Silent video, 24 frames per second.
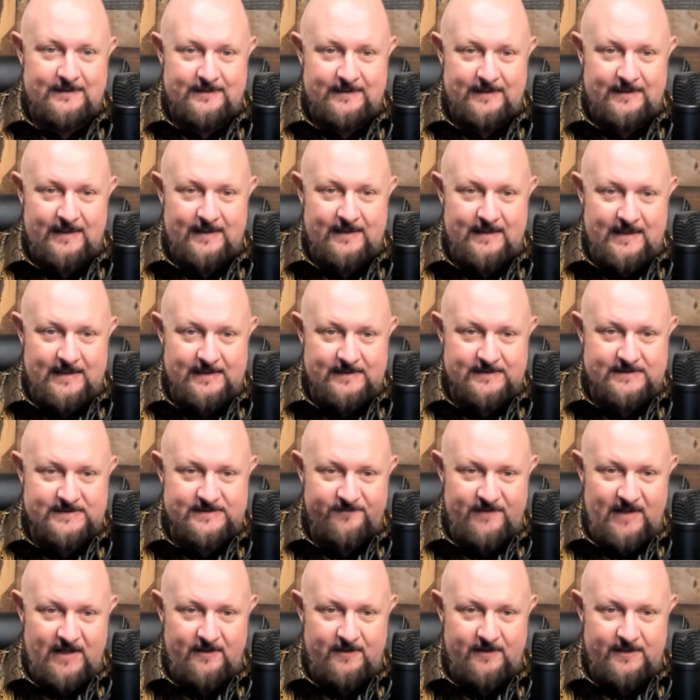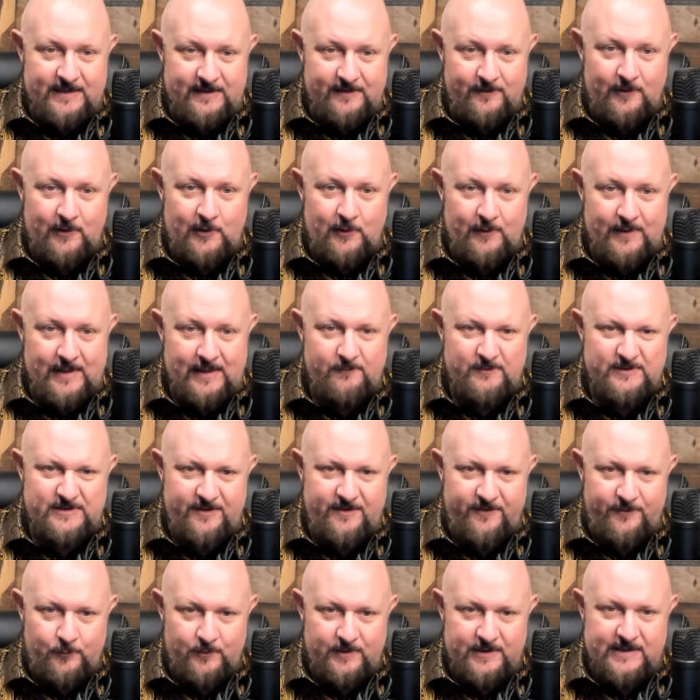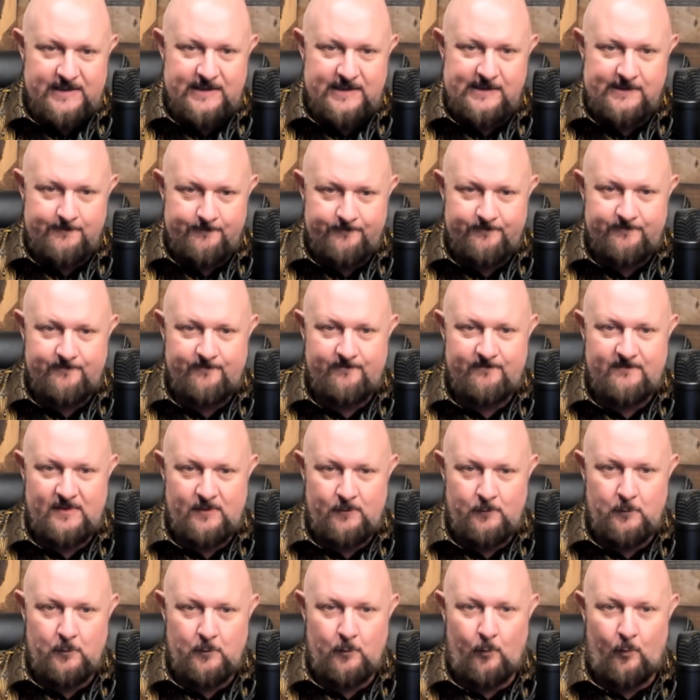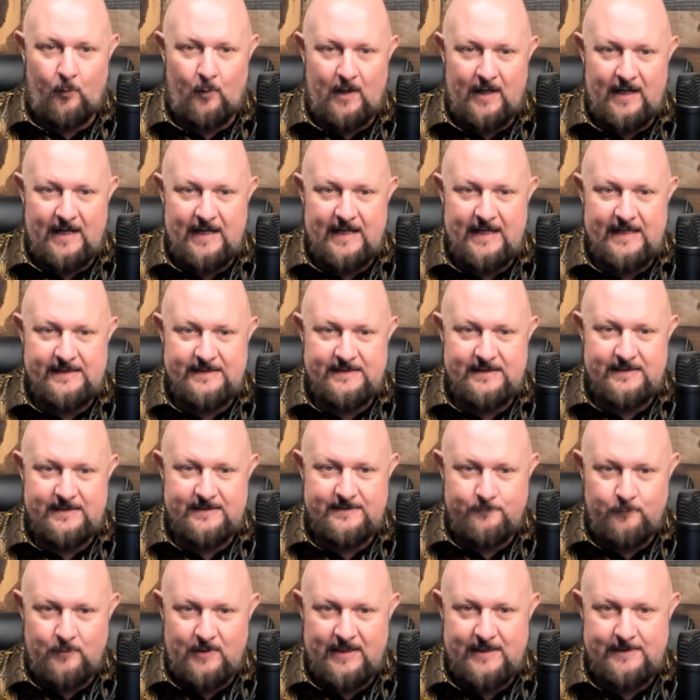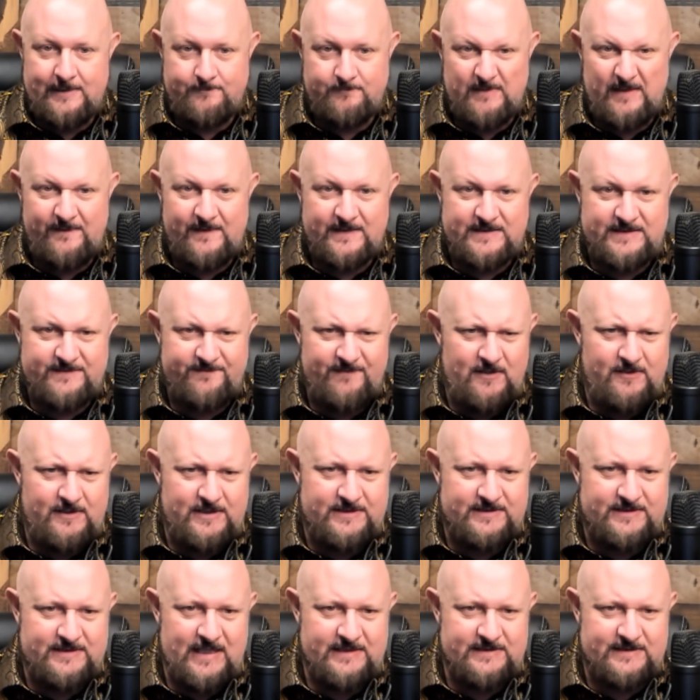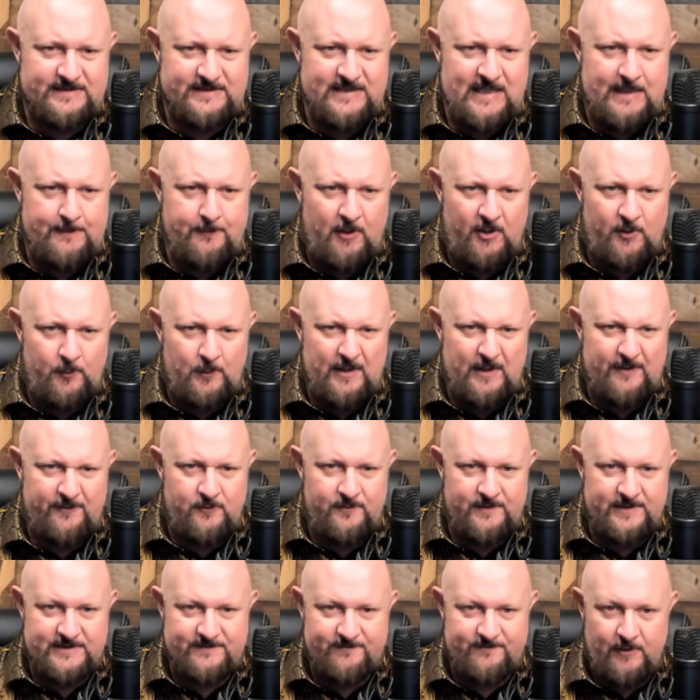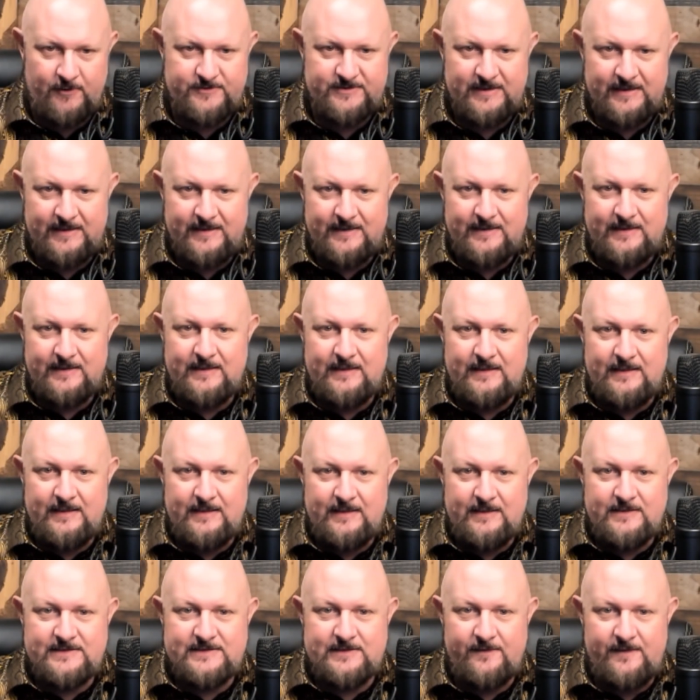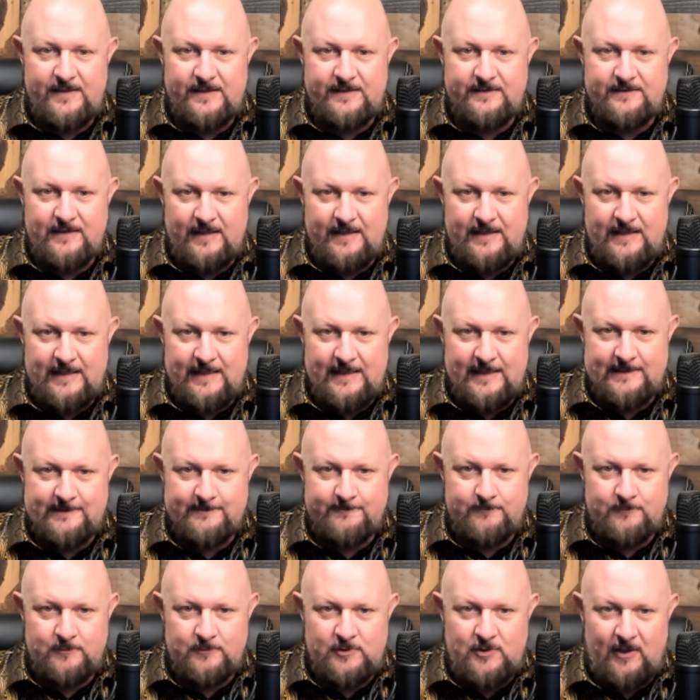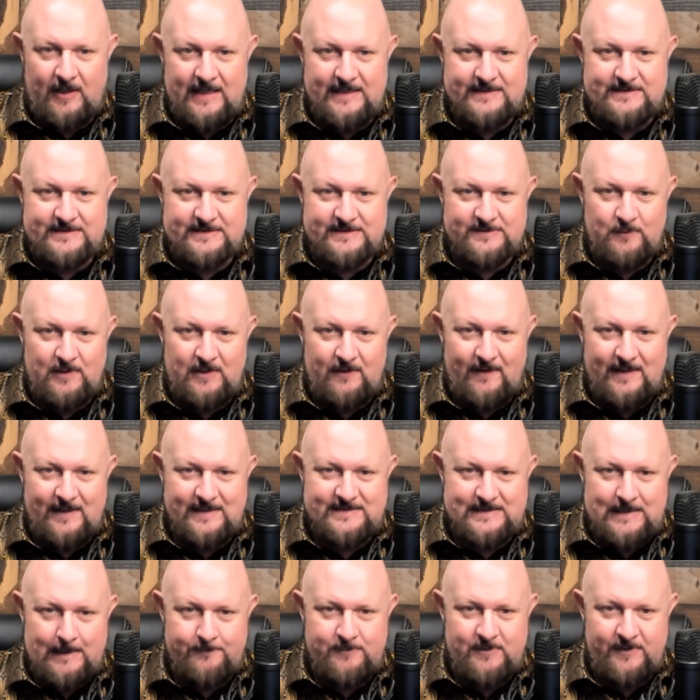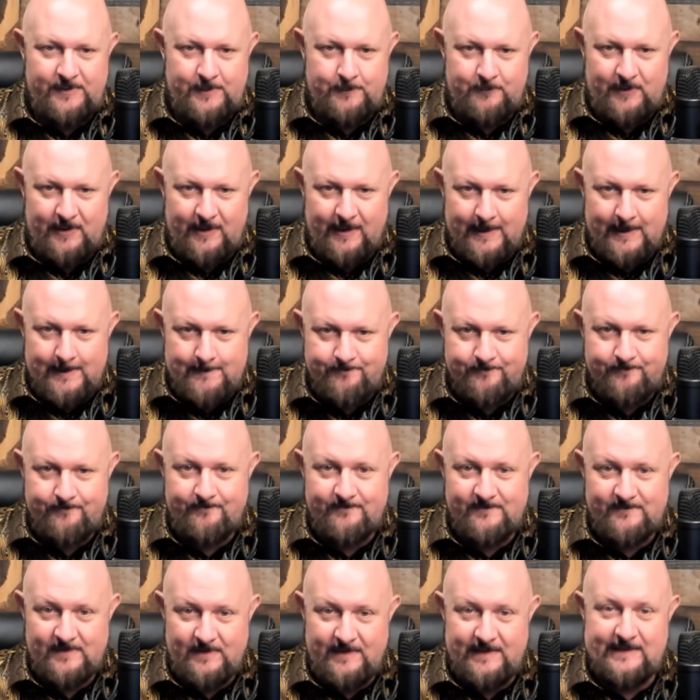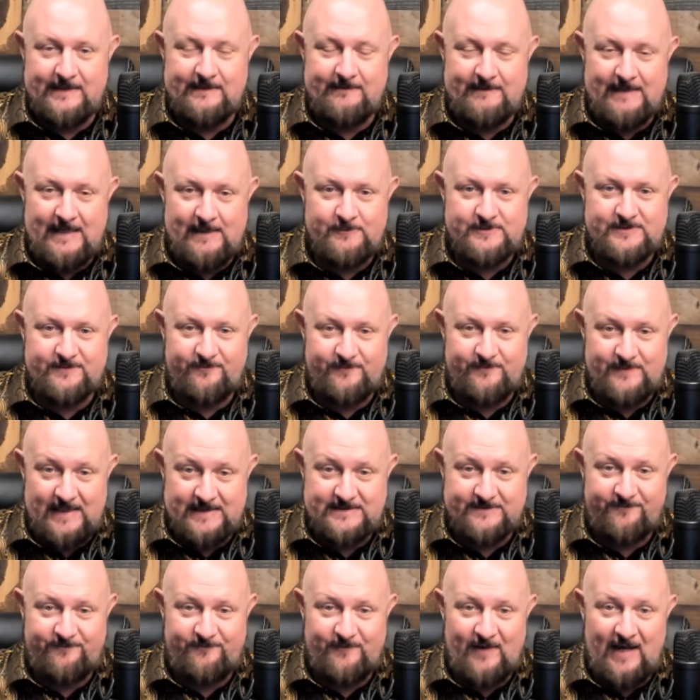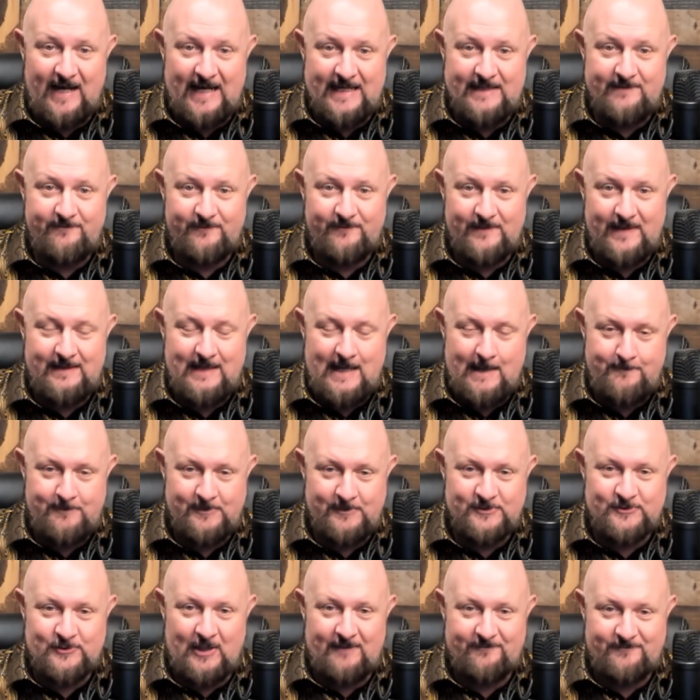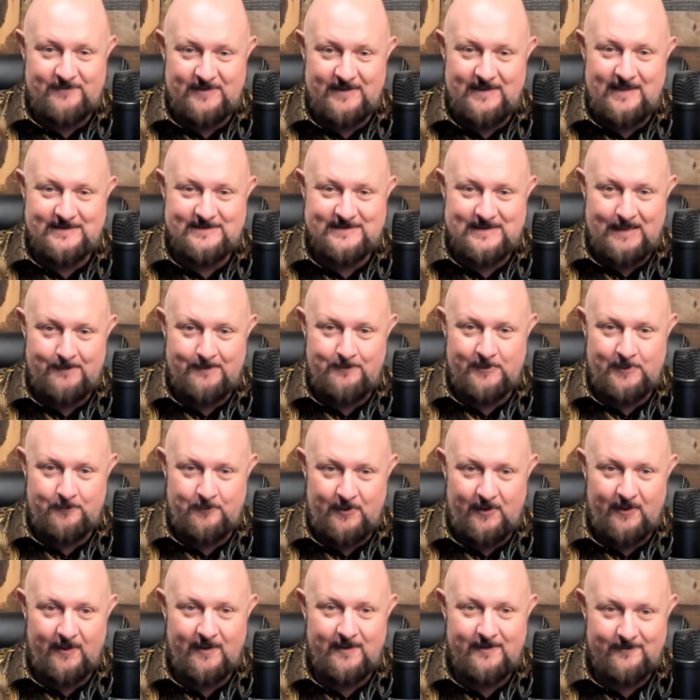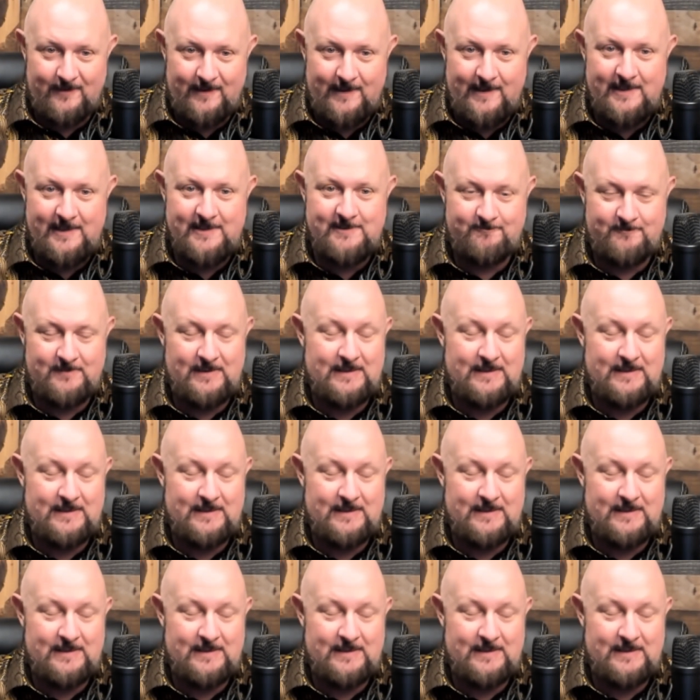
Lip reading: All right, severity. Oh, that was a 3. Why? And the severity stays the same all the way through these folks. So then, causes. Well, I stopped at the bar. Well, that's a 5. That happens often. I stop at the bar, right?